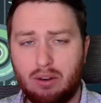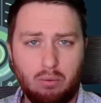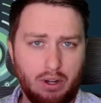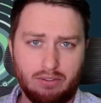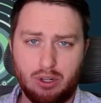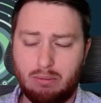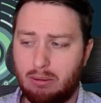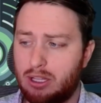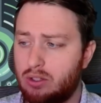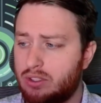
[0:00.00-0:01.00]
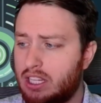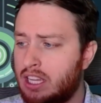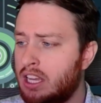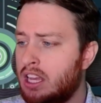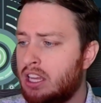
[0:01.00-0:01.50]
whatever you may be using.
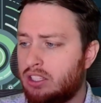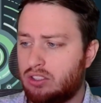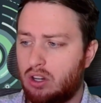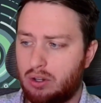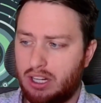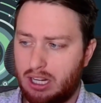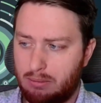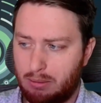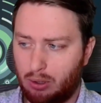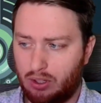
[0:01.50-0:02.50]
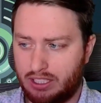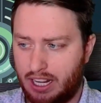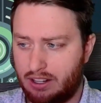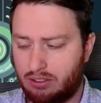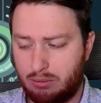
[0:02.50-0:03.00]
So you need to be pulling
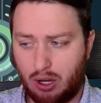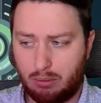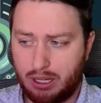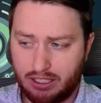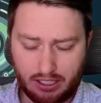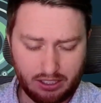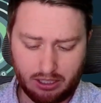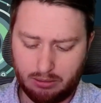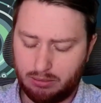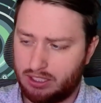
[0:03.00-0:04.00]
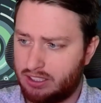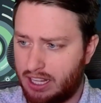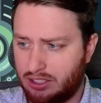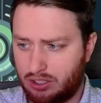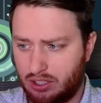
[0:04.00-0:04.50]
data from ERP systems,
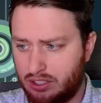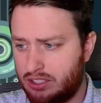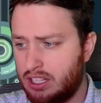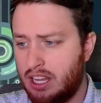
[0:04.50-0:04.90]
sensors,